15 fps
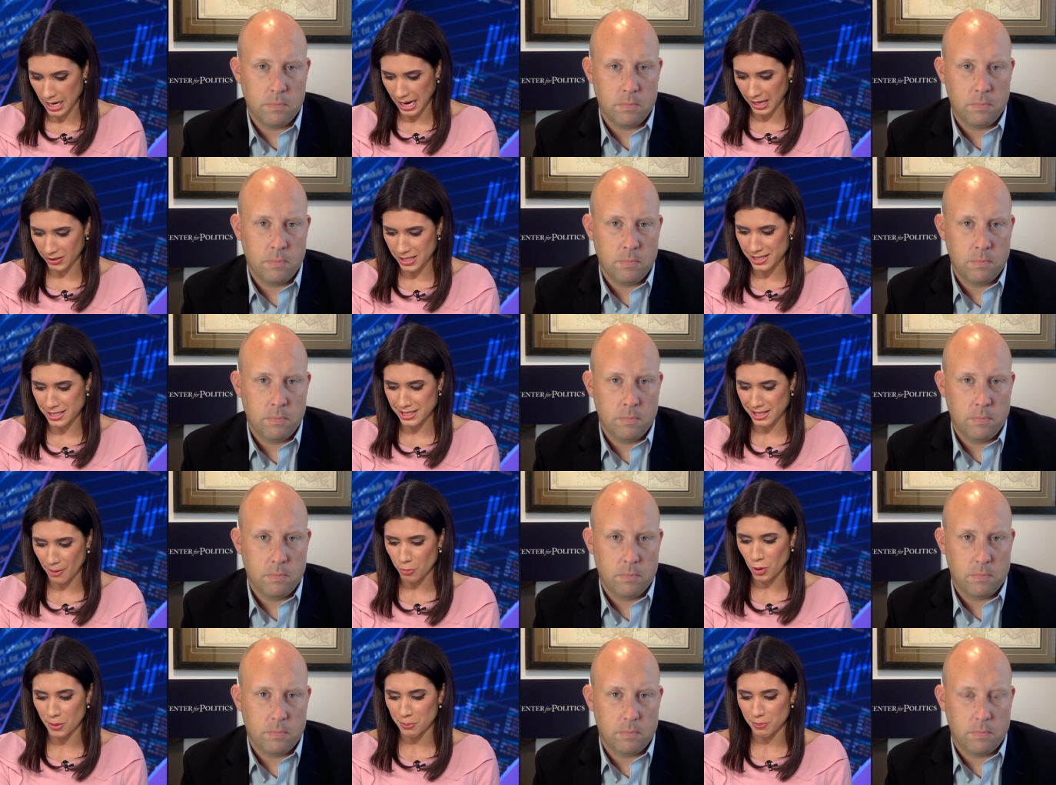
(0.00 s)
Speaker 1: at least
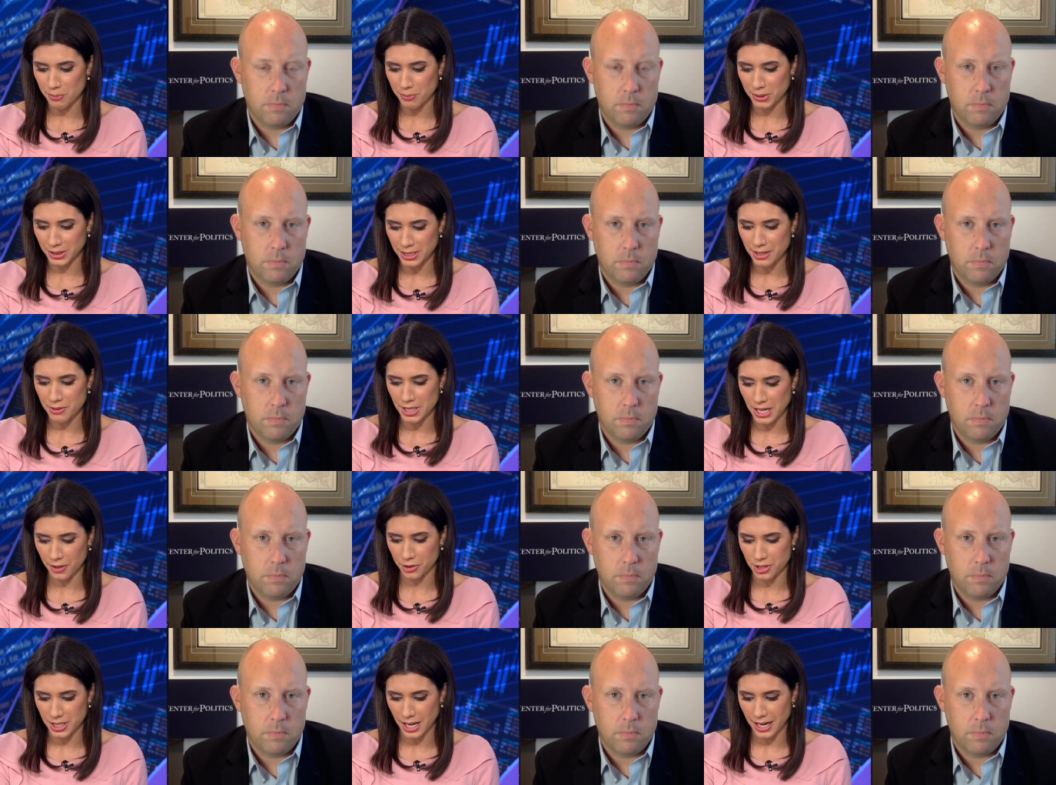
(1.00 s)
somewhat believed the
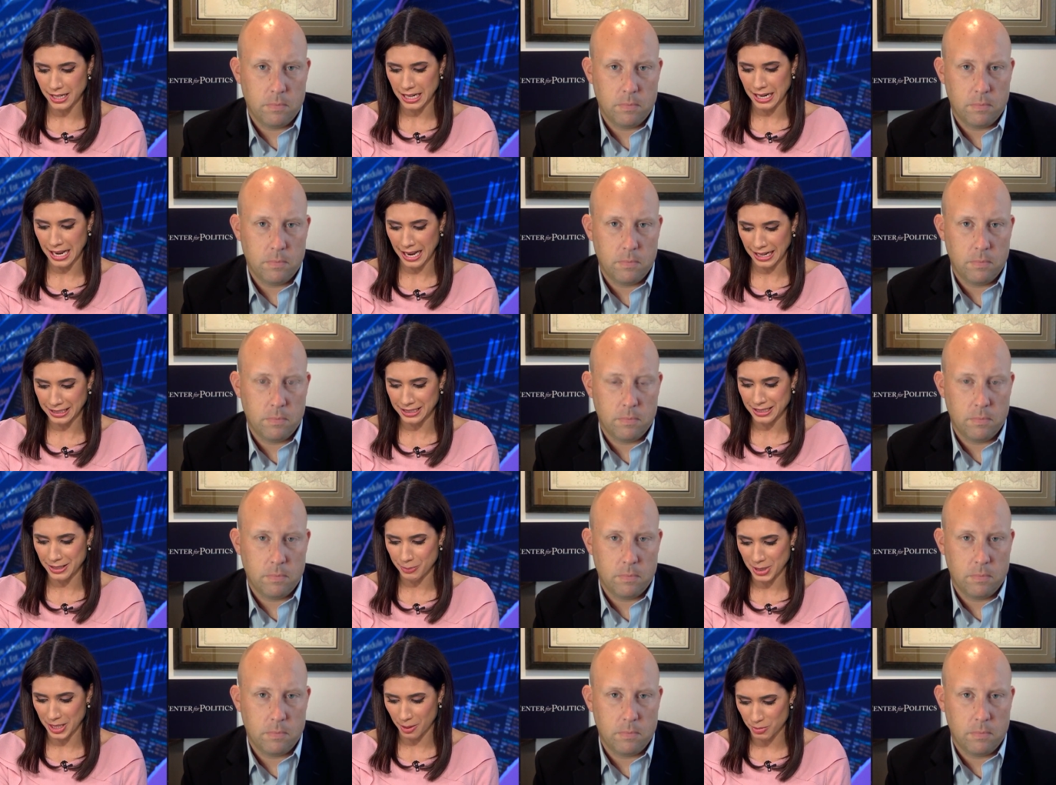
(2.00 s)
other side had
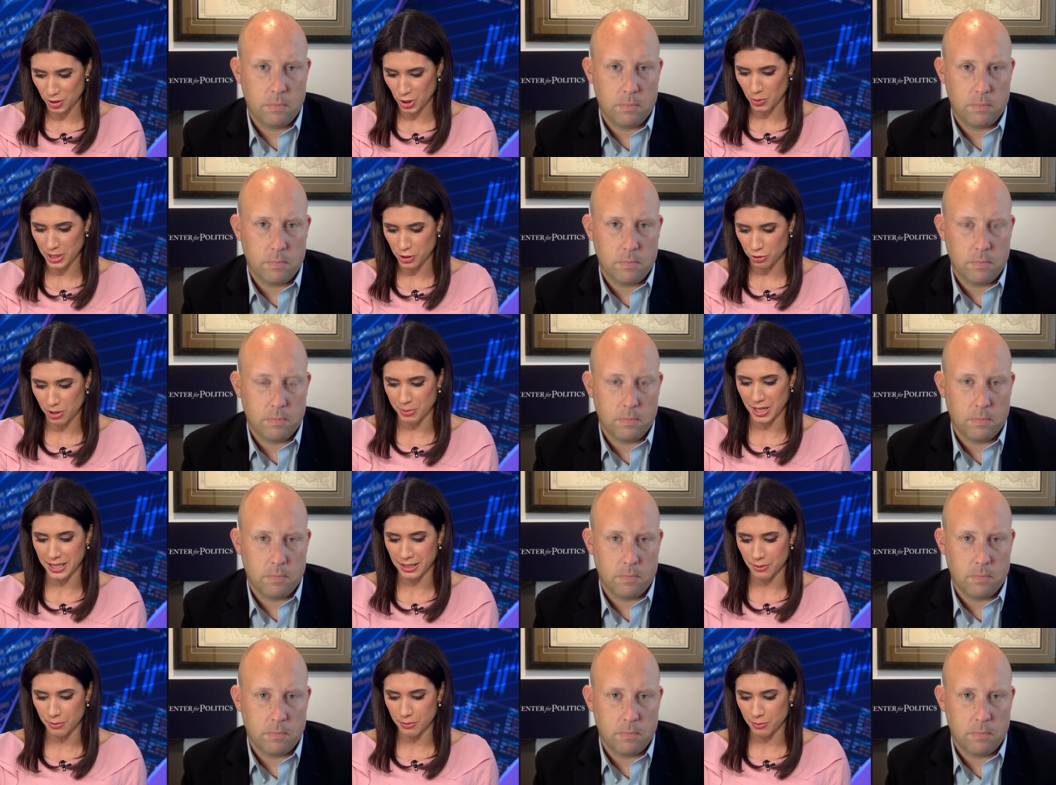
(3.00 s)
become so extreme that it